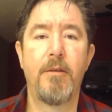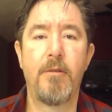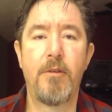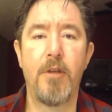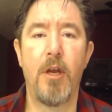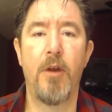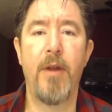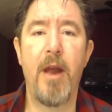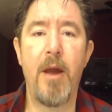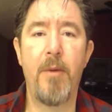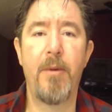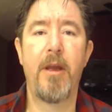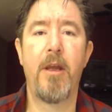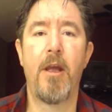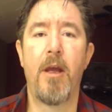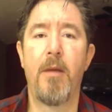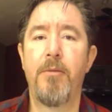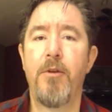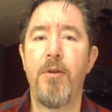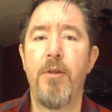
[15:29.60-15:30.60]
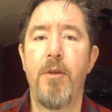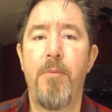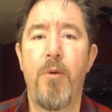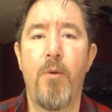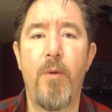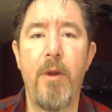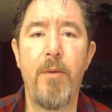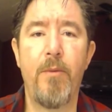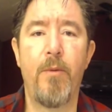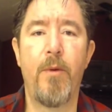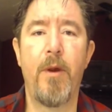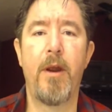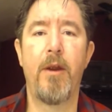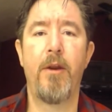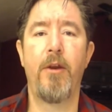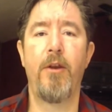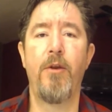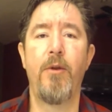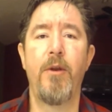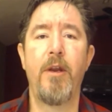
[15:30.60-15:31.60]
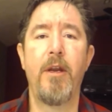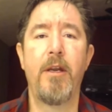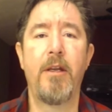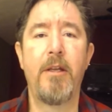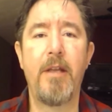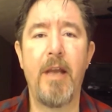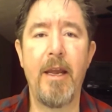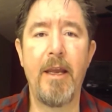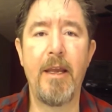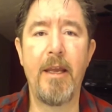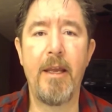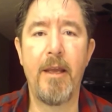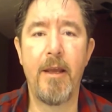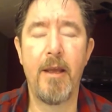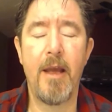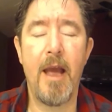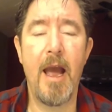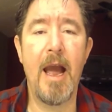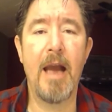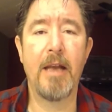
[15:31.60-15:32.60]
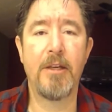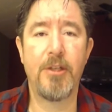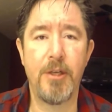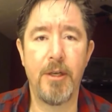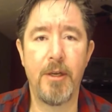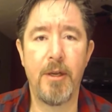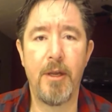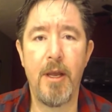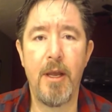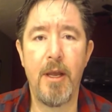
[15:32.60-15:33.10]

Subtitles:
so now we come to the point where you need to take action.